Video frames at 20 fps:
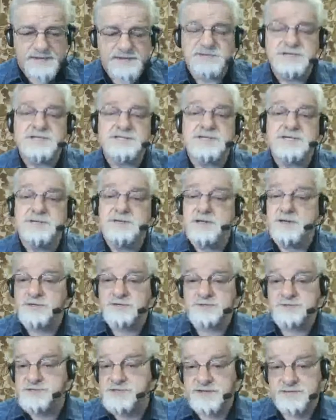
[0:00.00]

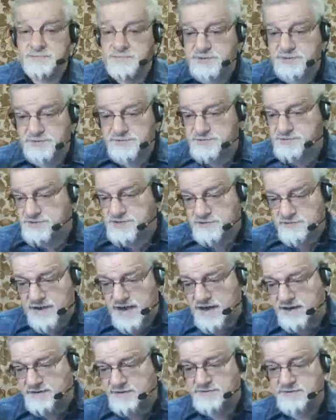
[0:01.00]
distillers' computers.
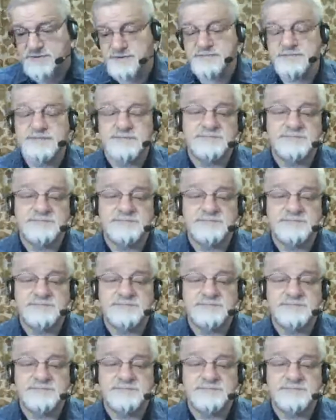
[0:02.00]
I don't know.